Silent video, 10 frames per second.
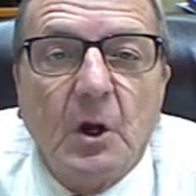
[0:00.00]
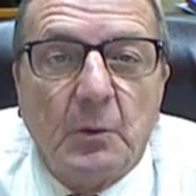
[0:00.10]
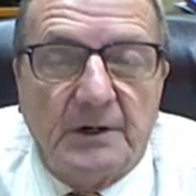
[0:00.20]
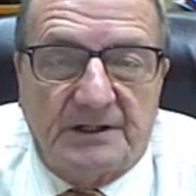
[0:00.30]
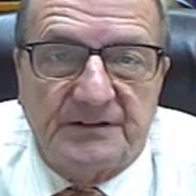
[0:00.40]

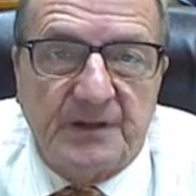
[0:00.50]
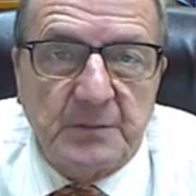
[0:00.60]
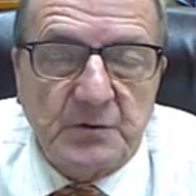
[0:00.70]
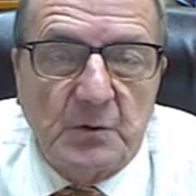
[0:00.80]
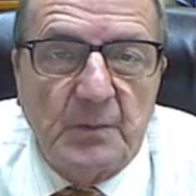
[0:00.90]
with a
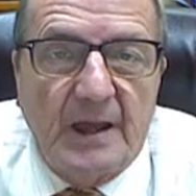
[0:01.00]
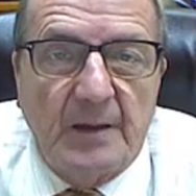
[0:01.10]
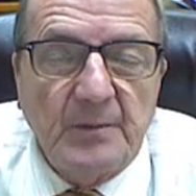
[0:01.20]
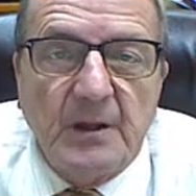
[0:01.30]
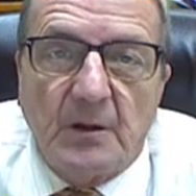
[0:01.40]
conceptual
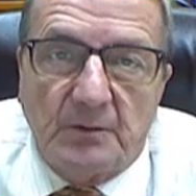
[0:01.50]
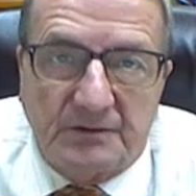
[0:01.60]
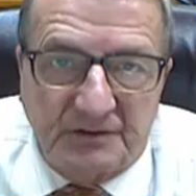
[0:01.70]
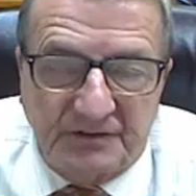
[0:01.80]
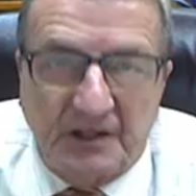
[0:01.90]
map with
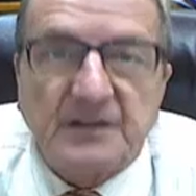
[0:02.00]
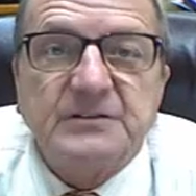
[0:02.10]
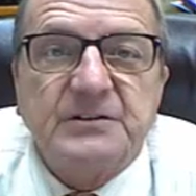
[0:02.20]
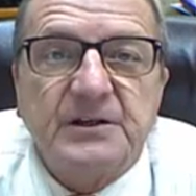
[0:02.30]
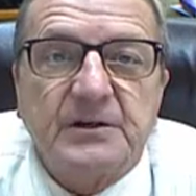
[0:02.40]
the second
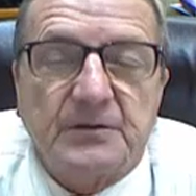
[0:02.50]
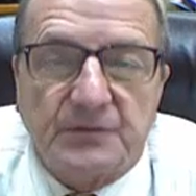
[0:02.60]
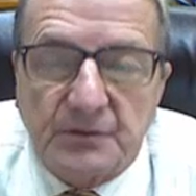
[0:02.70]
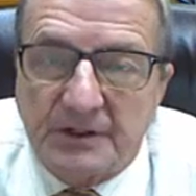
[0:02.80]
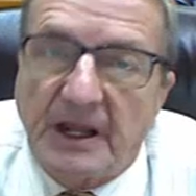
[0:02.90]
tier, so
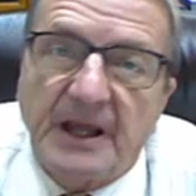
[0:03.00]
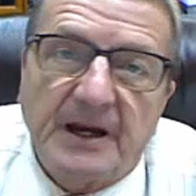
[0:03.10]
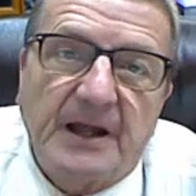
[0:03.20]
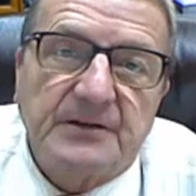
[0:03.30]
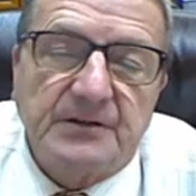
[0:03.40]
you could add
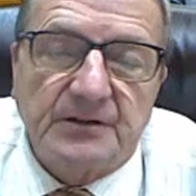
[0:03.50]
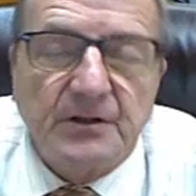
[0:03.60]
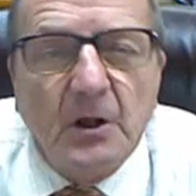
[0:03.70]
on to this.